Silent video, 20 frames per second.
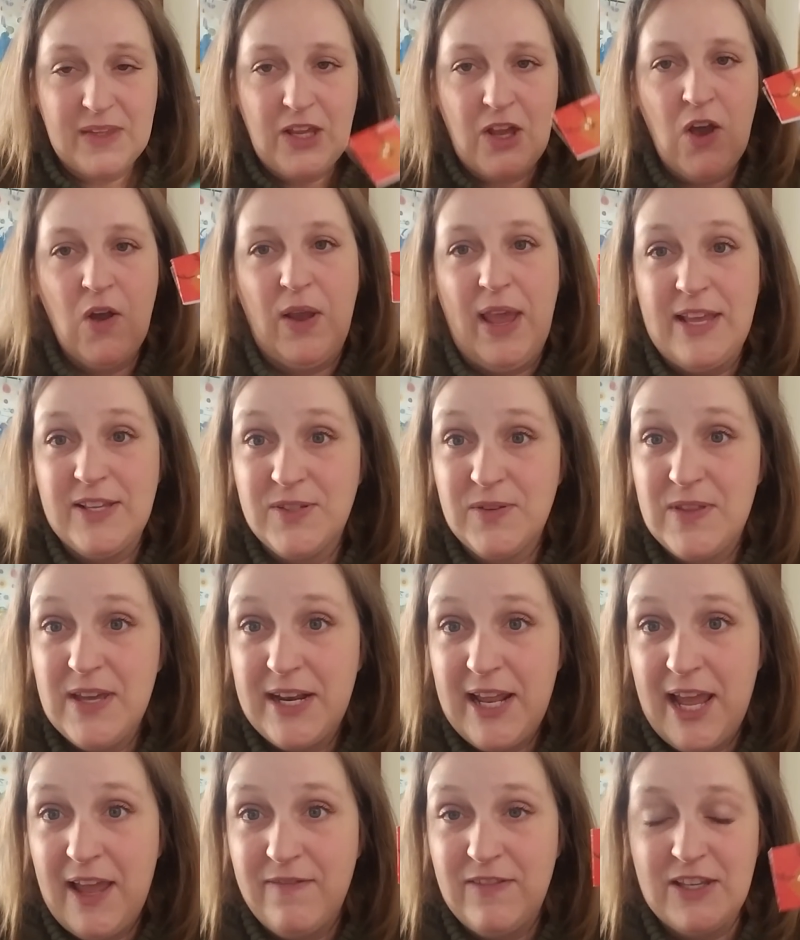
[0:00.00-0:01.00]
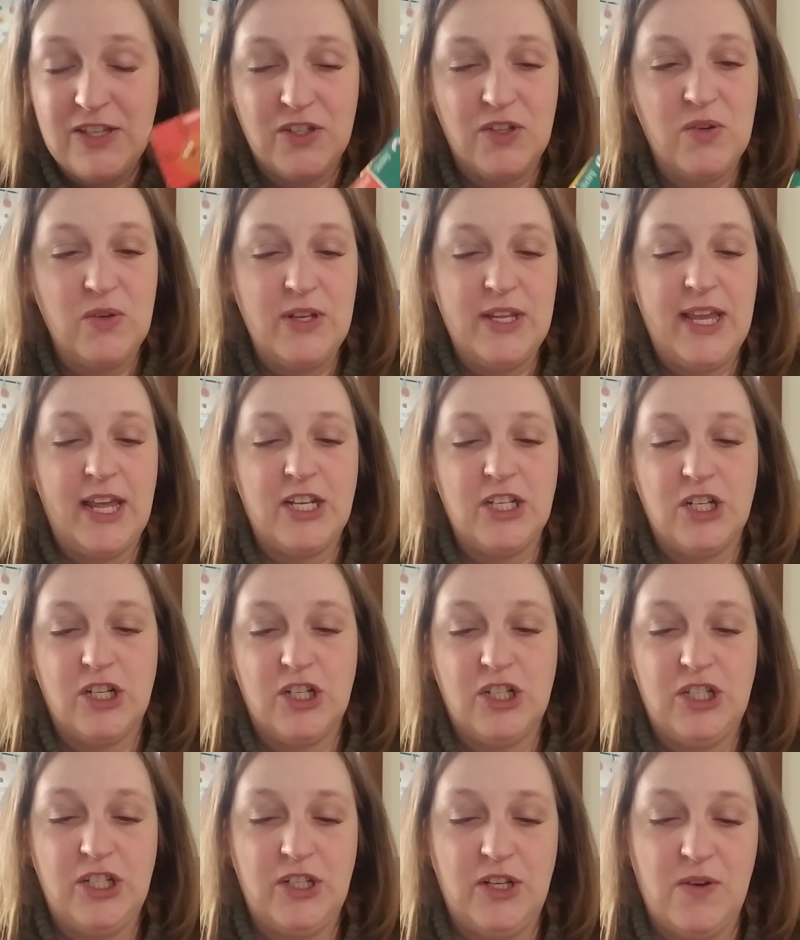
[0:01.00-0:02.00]
Okay, so then I have these cootie
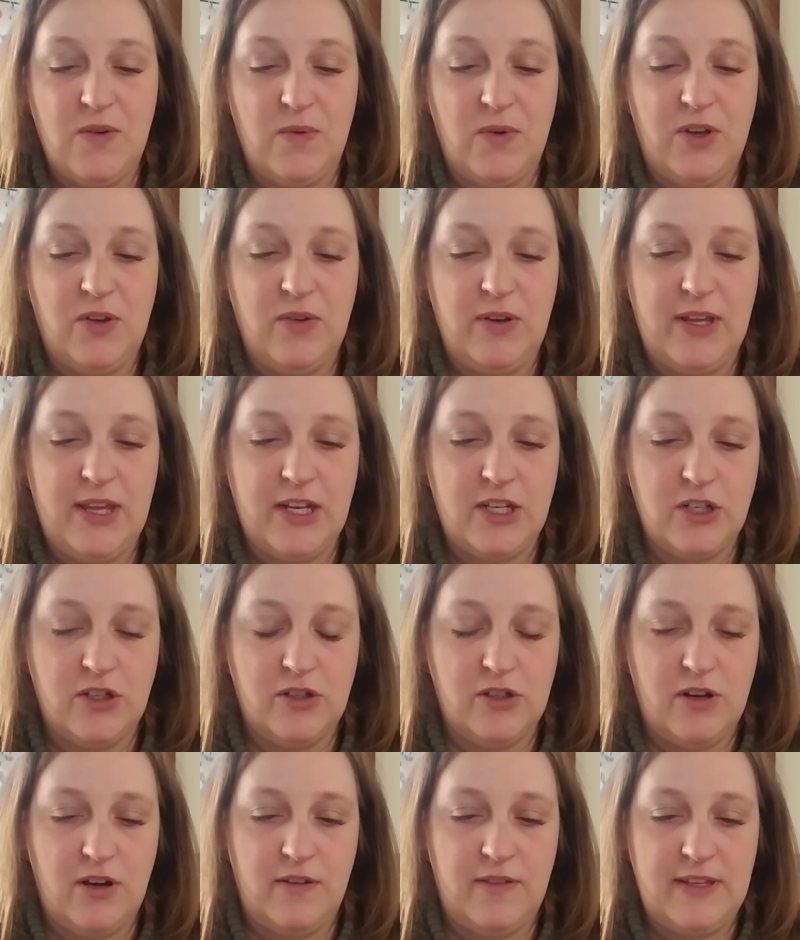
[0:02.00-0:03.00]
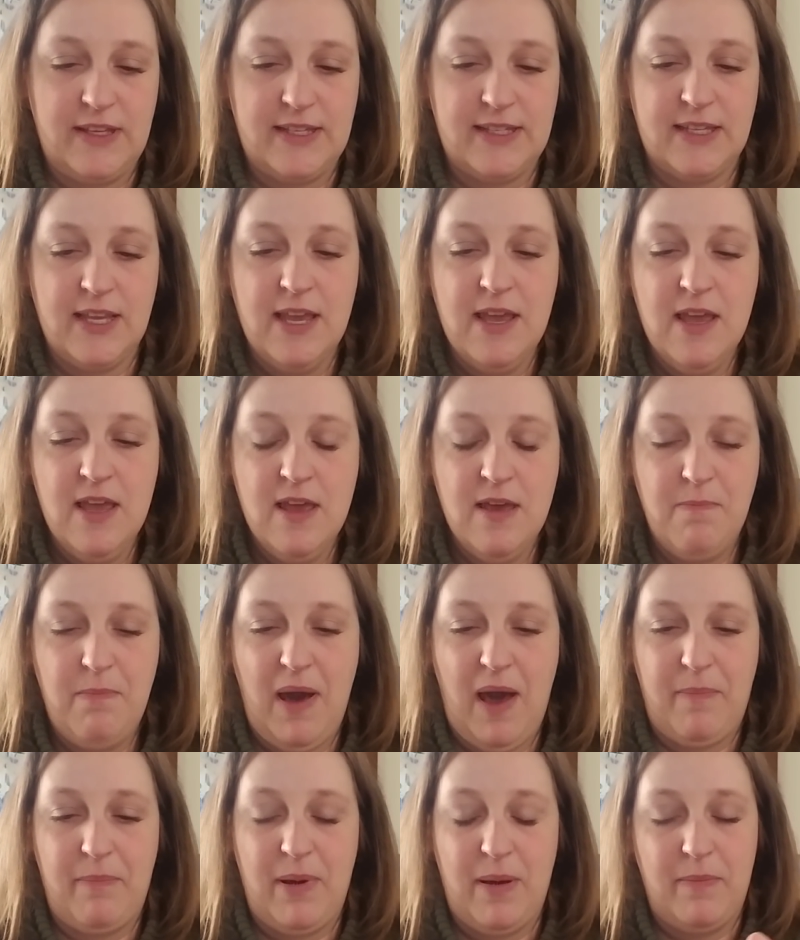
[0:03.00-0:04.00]
catchers. You know what cootie catchers are, these
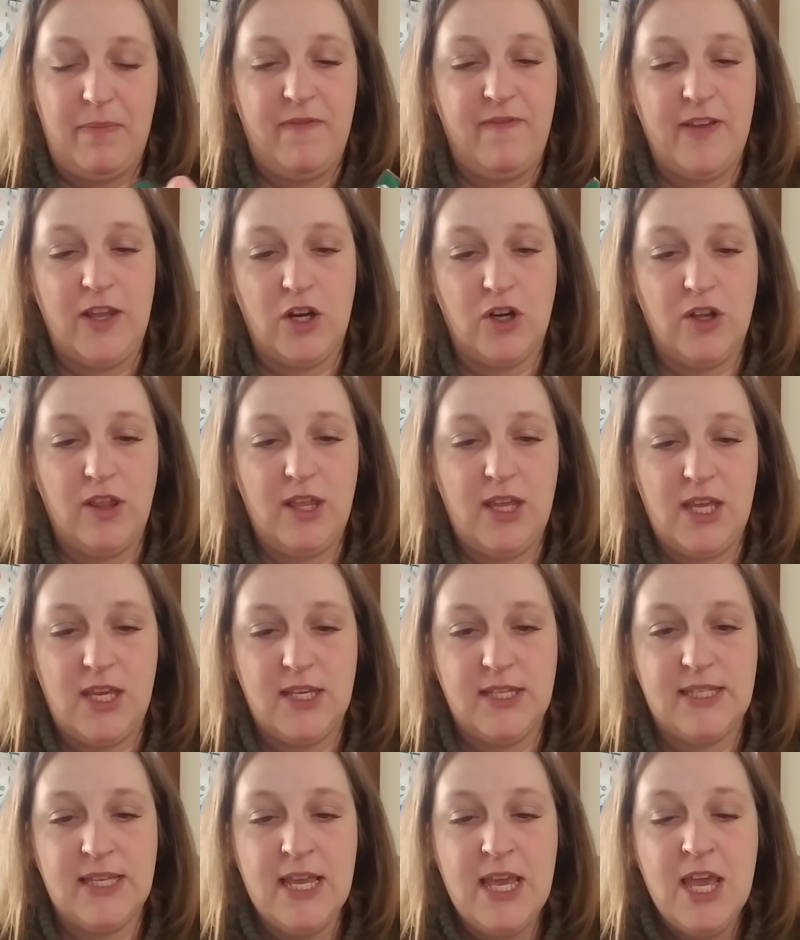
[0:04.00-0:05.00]
pop-up finger things.